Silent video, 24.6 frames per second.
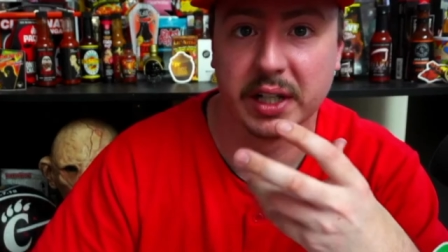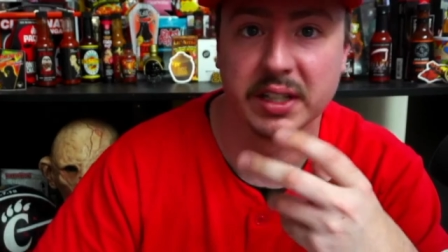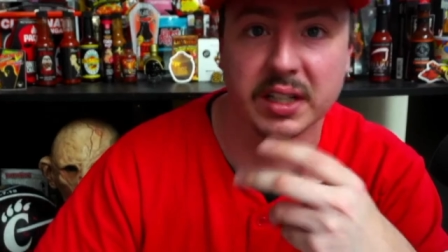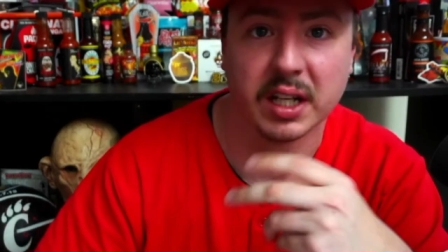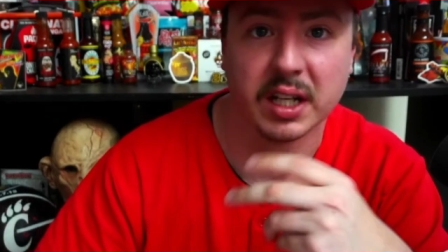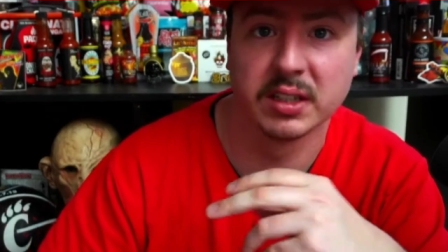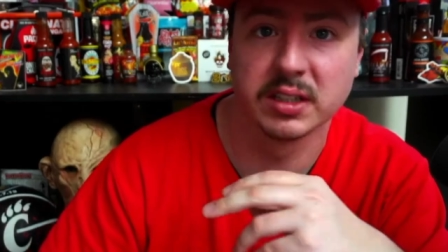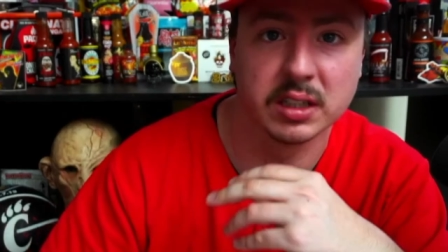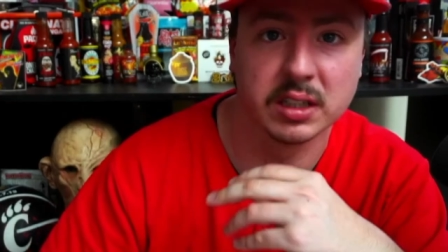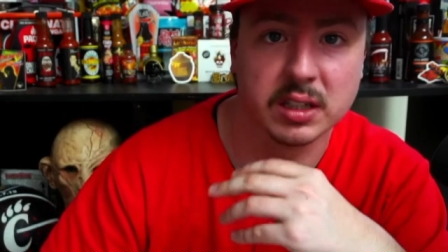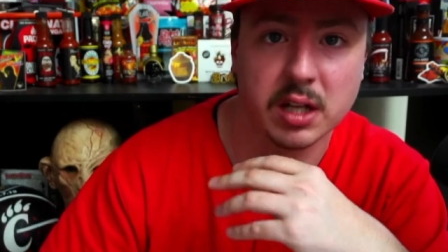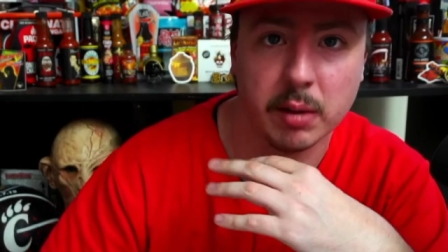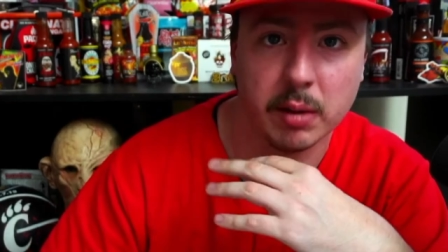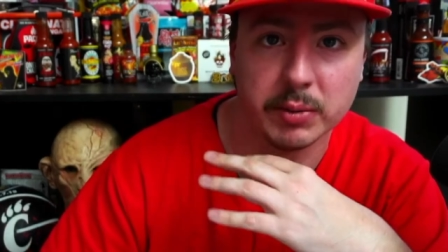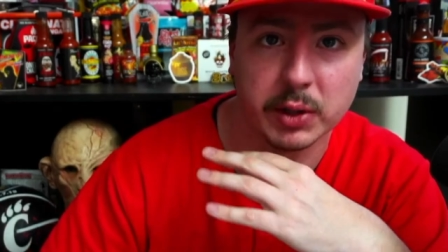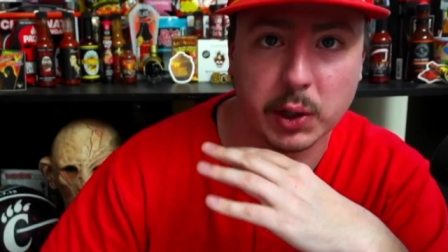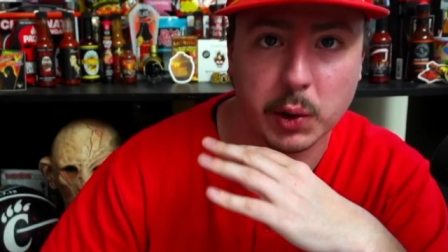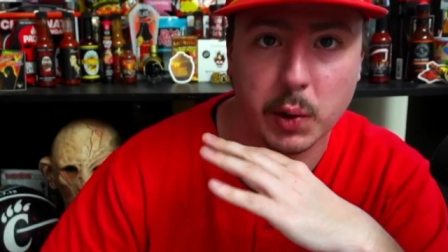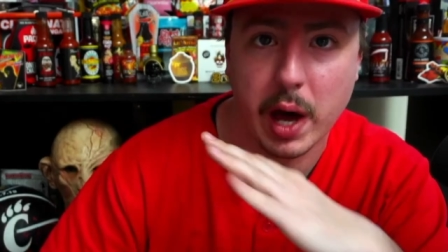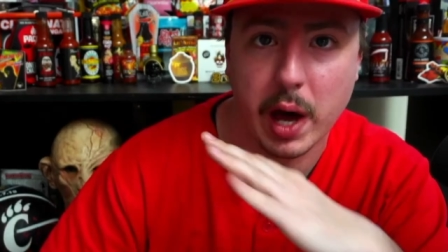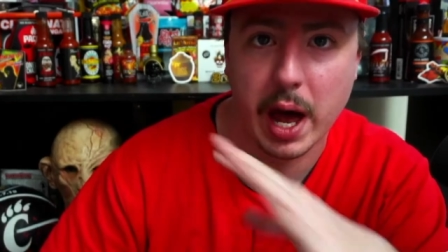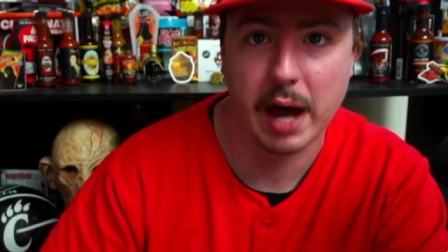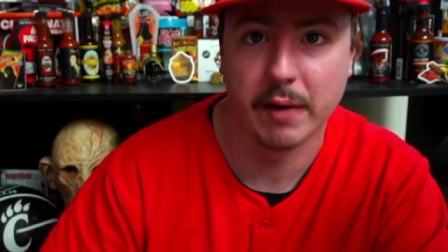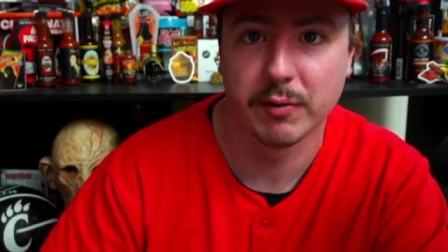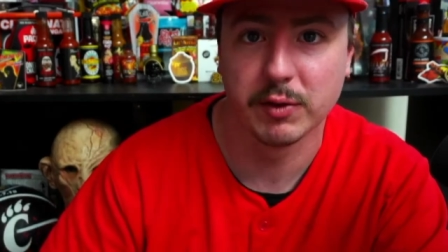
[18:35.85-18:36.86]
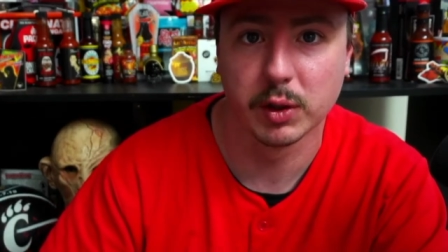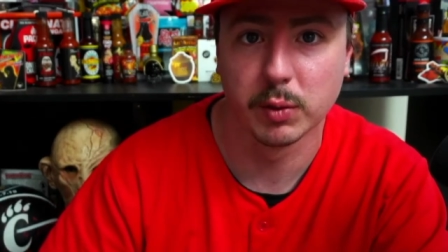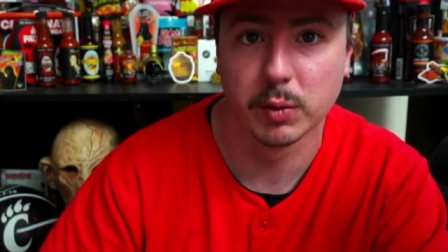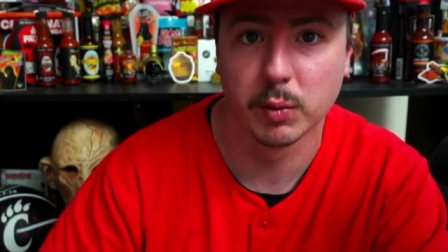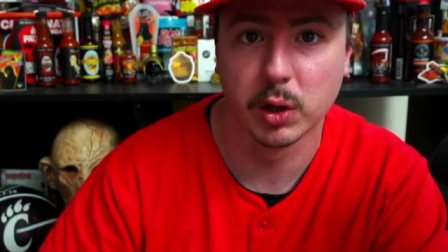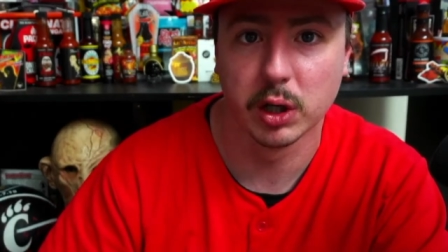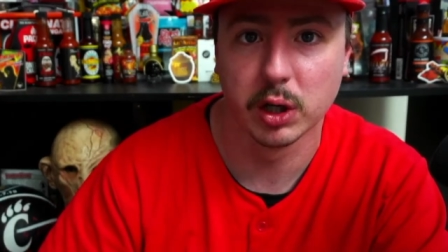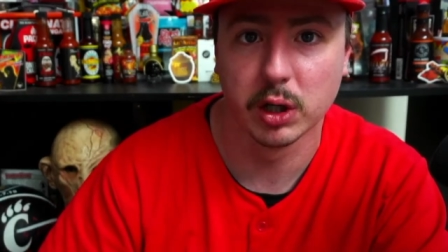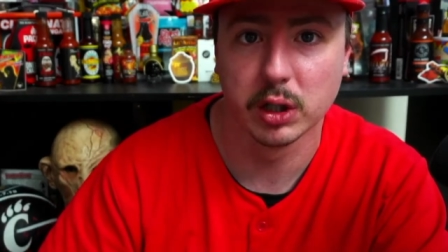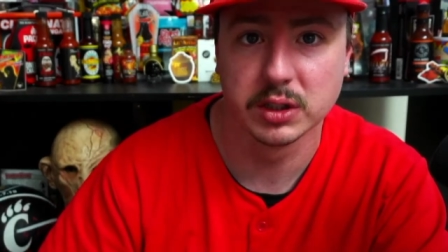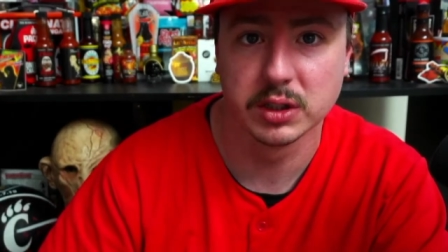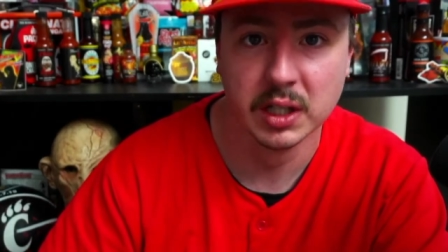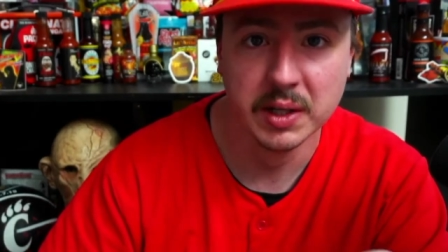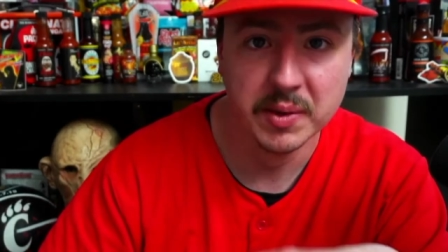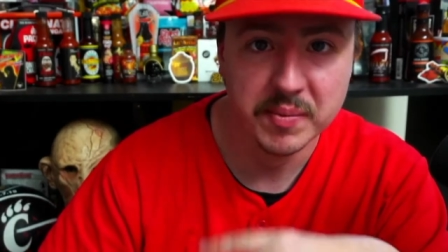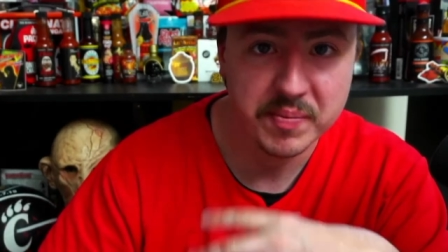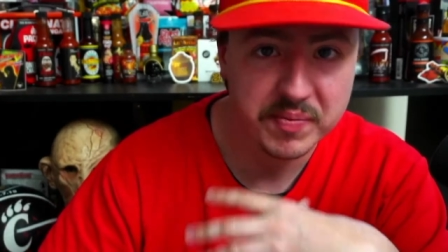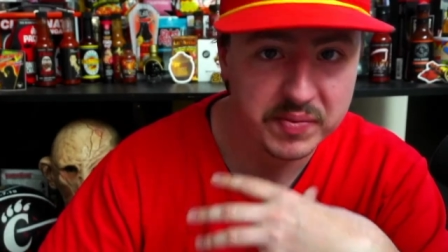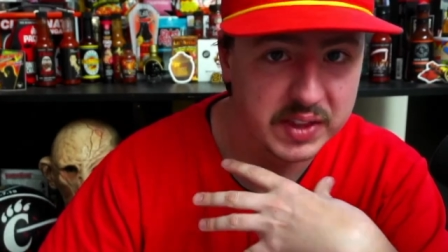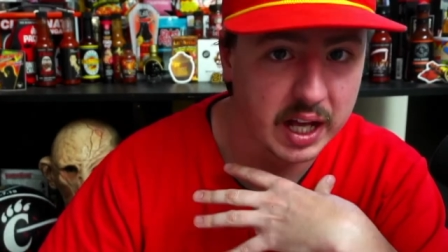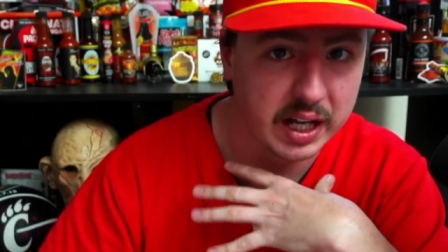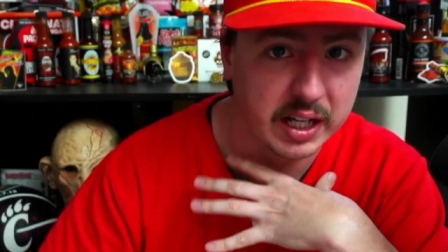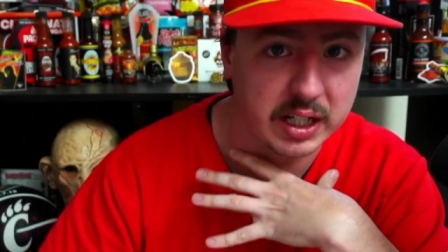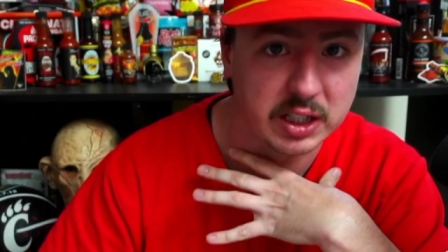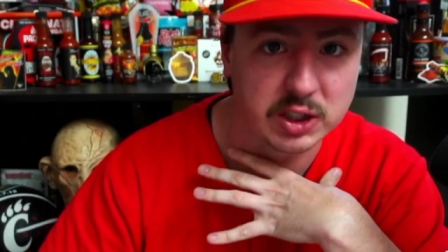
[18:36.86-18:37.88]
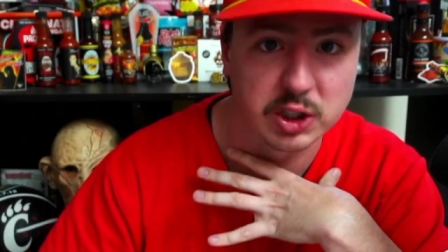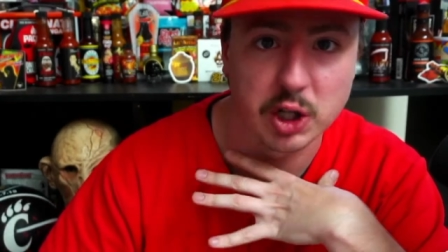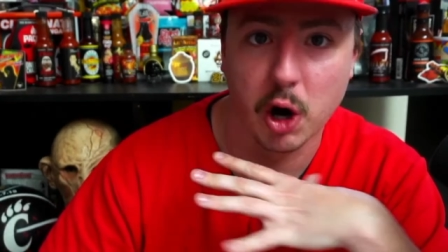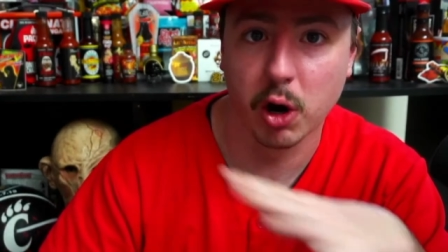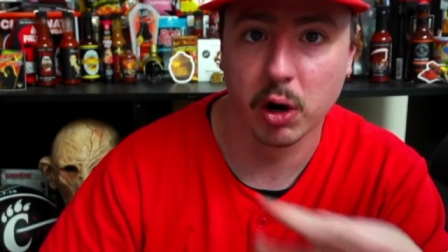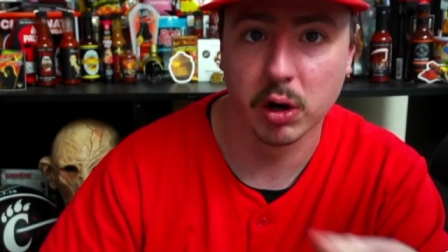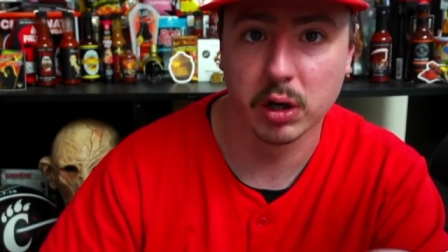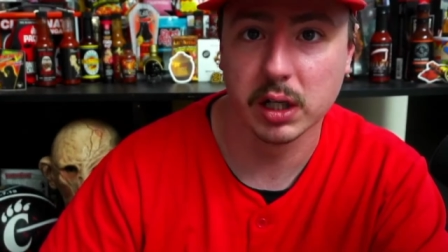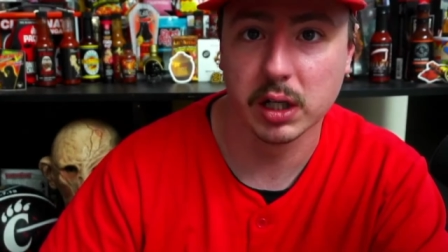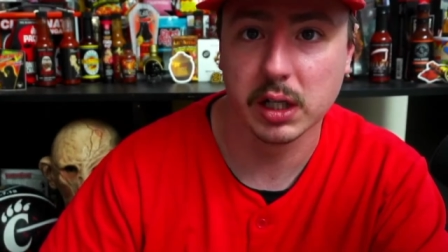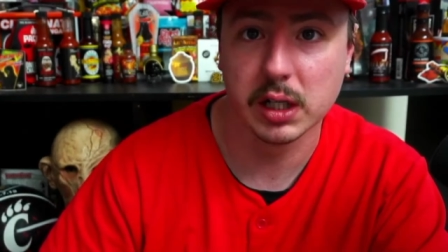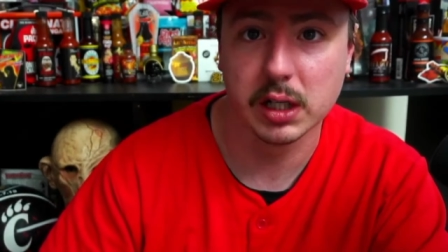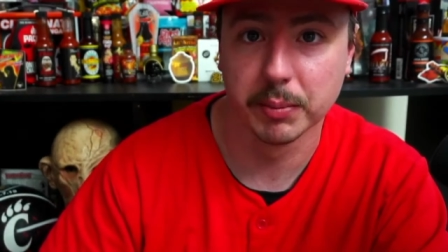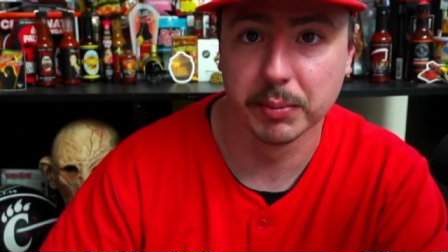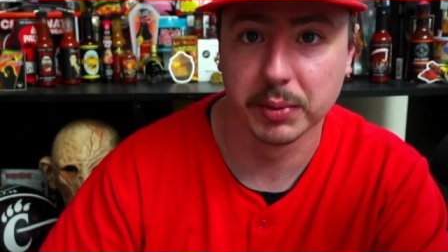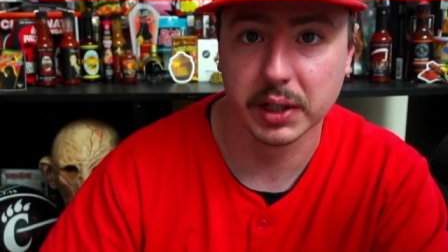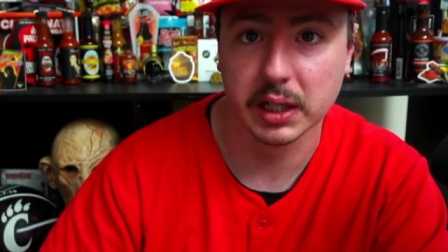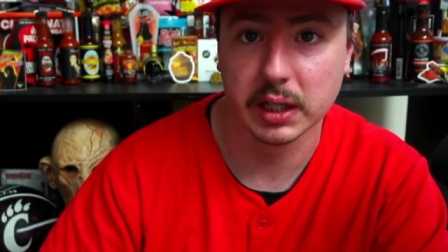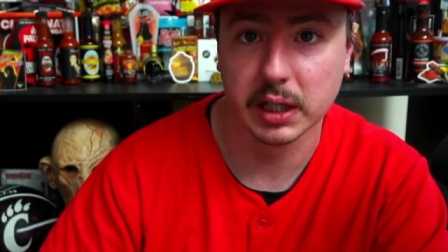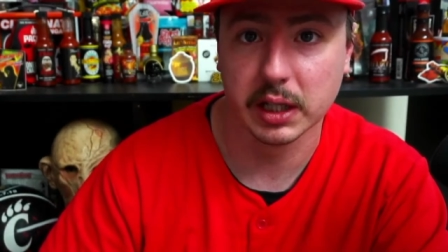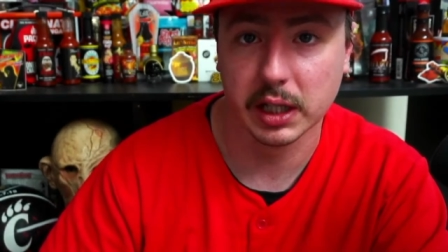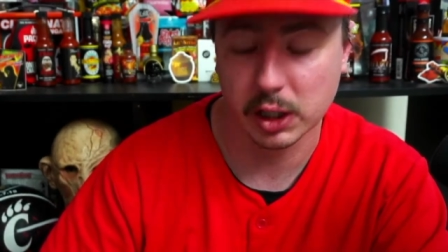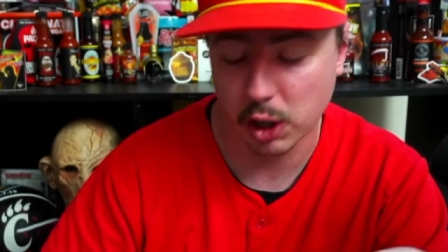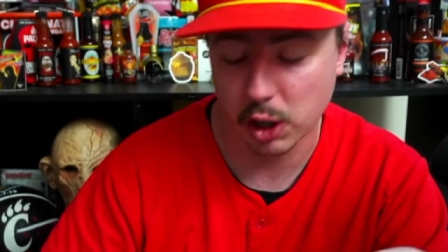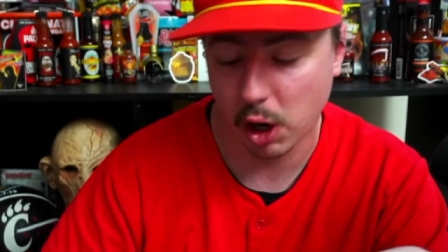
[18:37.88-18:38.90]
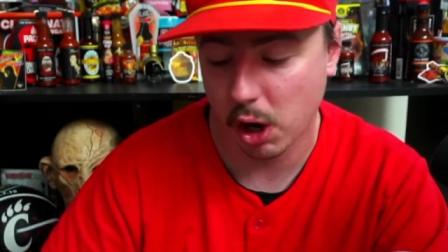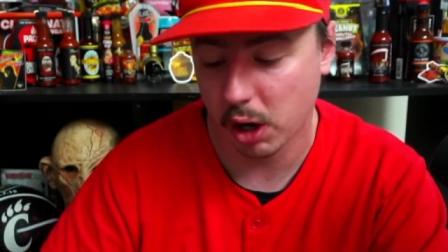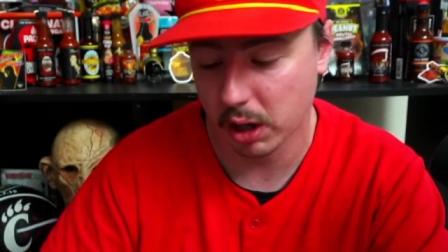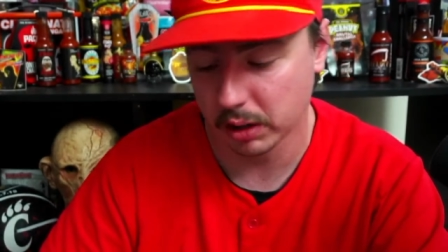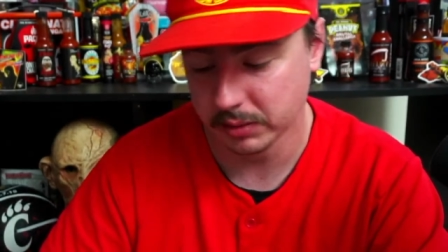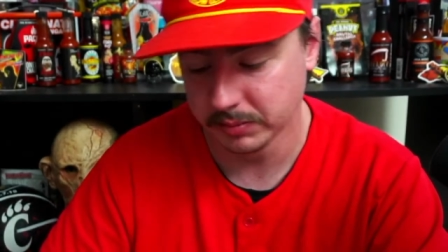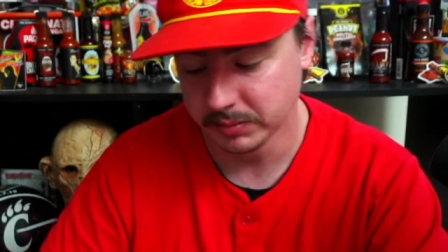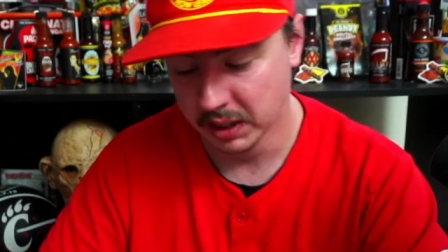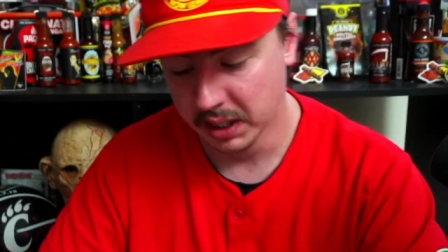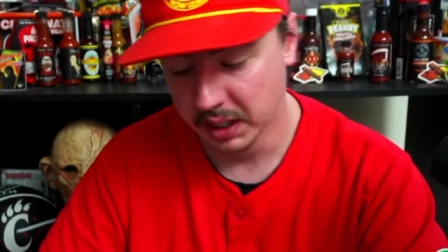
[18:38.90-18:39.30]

doesn't come till afterwards that it's already completely gone.